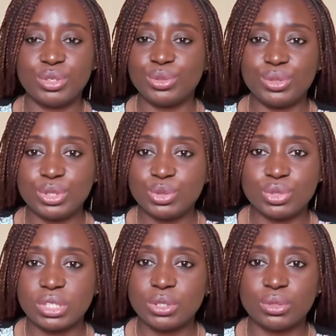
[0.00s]
You don't need
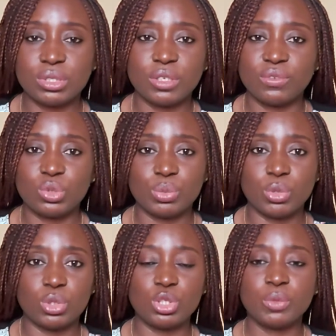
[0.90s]
to stress yourself too
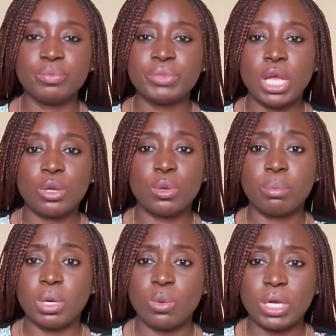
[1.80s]
much.
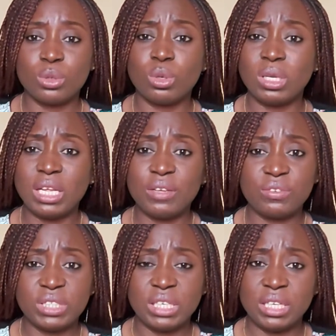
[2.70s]
Number one, online
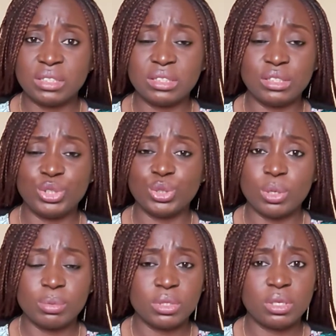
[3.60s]
freelancing
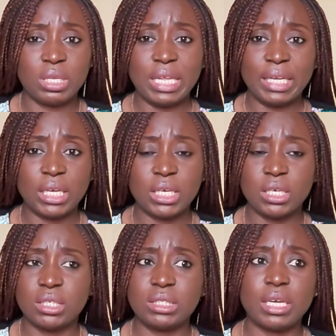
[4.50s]
jobs. Like,
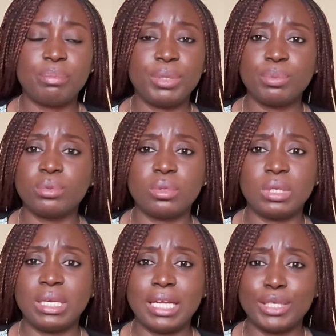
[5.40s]
there are people
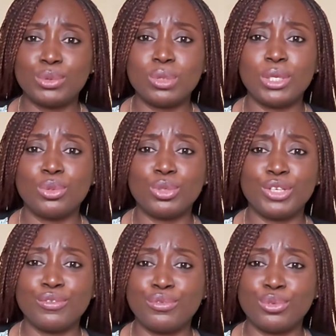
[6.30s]
online who are
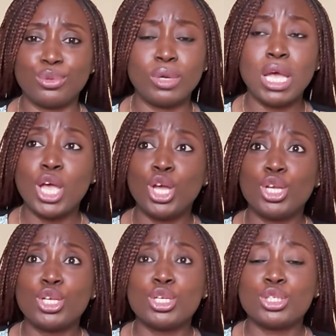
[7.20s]
looking for
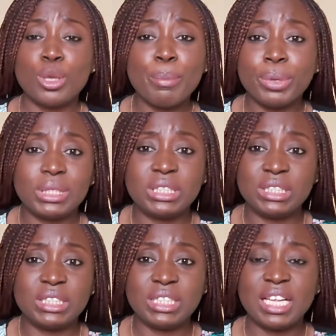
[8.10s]

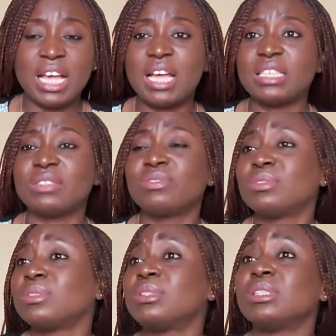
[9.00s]
somebody that has
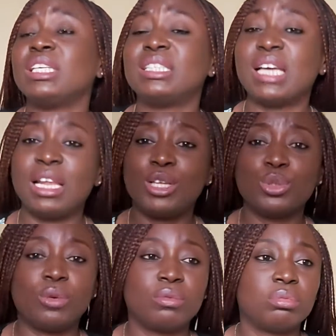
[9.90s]
a
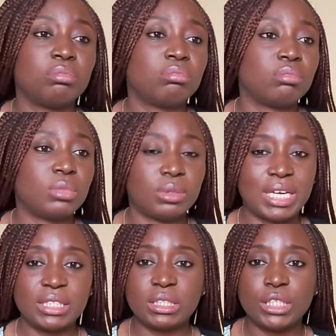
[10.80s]
talent of
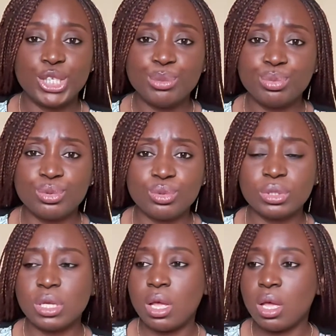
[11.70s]
writing
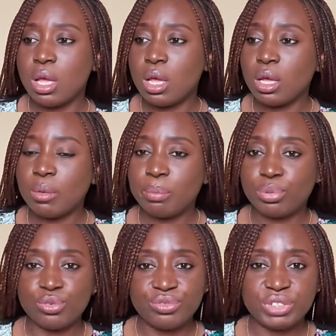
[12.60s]
ebooks,
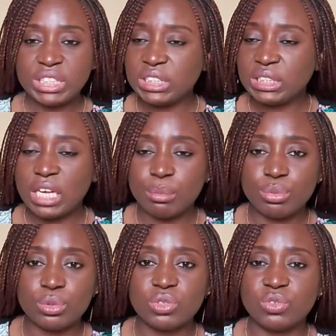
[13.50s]
proofreading their
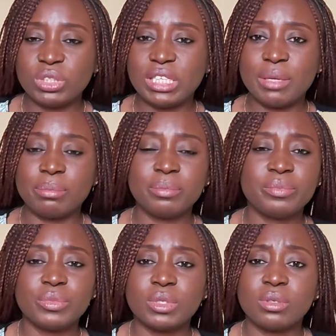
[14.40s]
books for them,